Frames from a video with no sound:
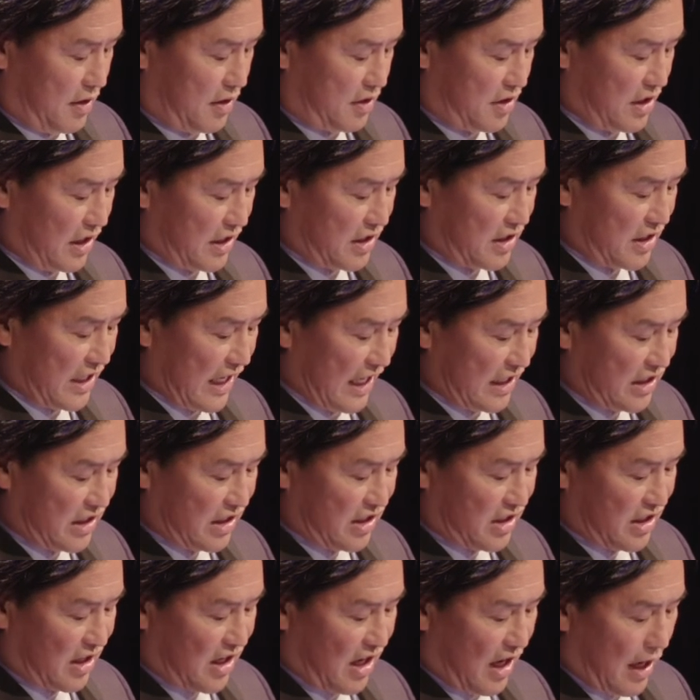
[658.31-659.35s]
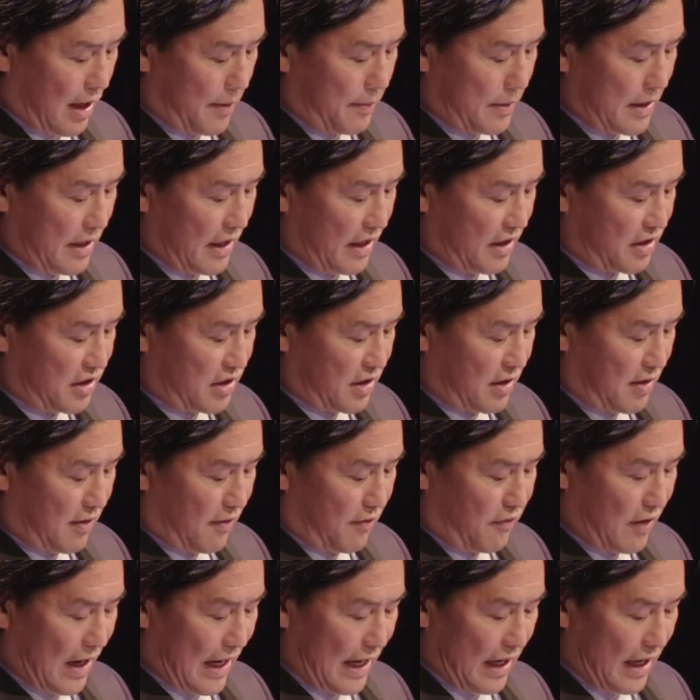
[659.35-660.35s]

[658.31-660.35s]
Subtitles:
Success is a combination of